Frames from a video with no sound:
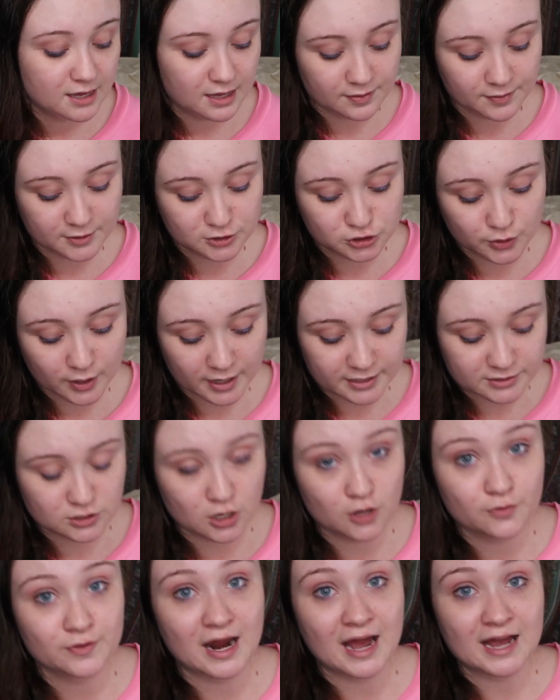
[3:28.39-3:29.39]
and let you guys
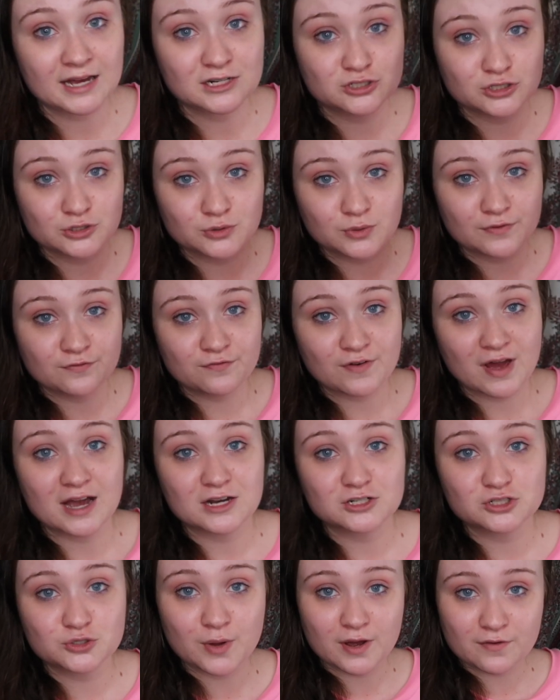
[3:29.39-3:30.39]
know that I do in
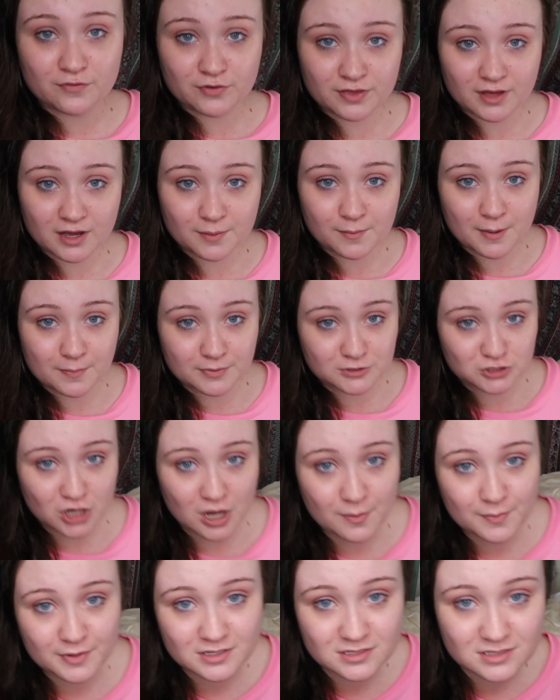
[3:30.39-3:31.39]
fact do everything in my
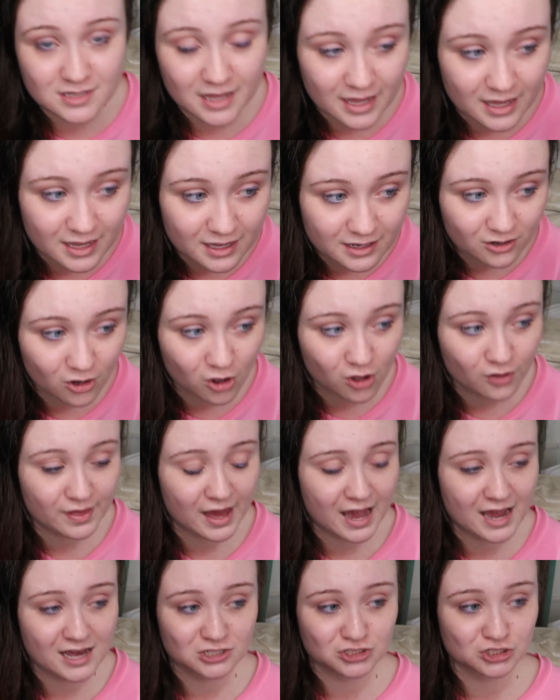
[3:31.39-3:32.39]
pajamas and all
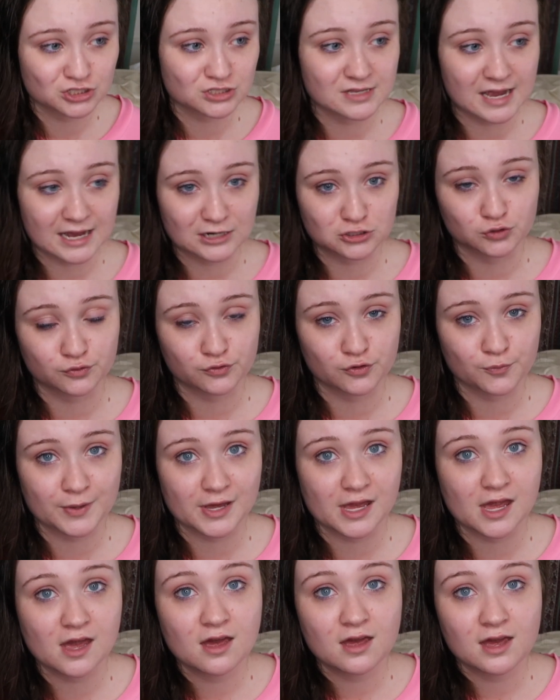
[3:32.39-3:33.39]
that. It's just natural for
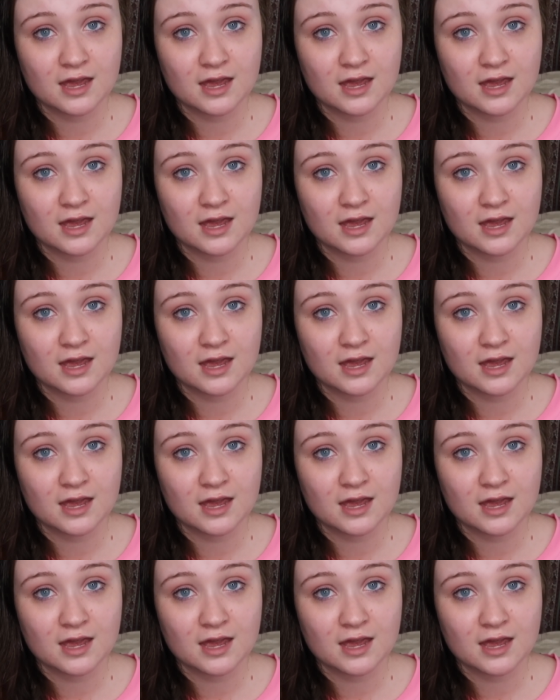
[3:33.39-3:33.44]
me.